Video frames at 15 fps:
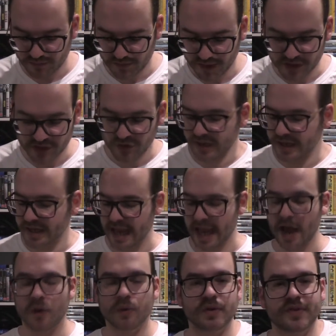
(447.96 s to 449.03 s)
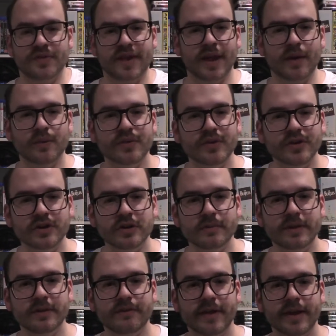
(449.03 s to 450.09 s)
I don't know, like how the sales are going to
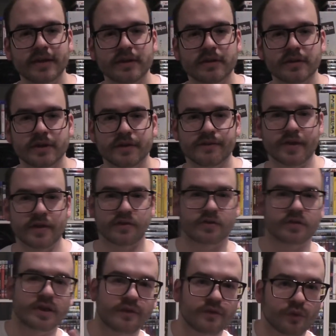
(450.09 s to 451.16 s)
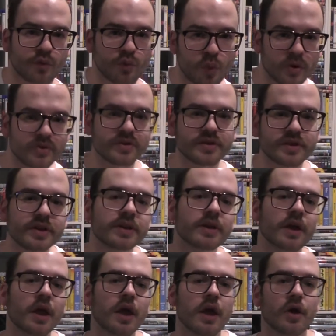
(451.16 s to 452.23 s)
be affected, if there's a different quantity
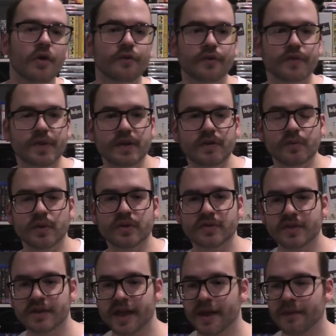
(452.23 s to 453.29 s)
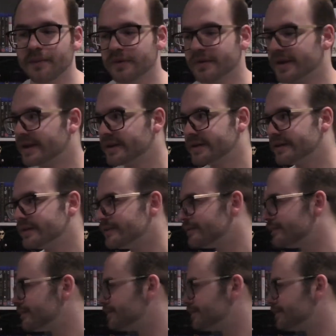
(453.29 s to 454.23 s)
for these ones to that one. I don't know.